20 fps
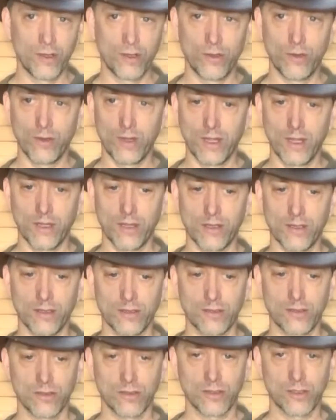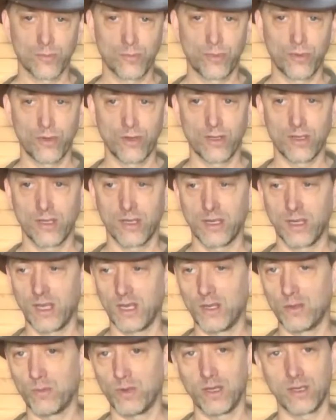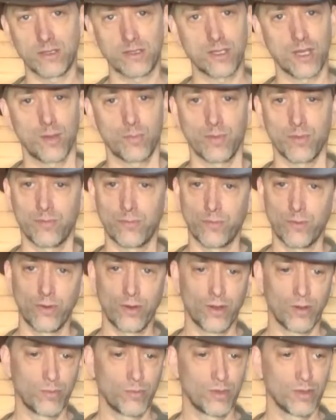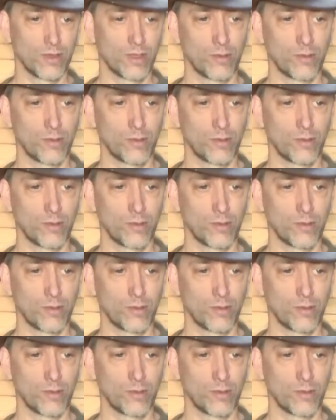who has supported in any way, shape, or form,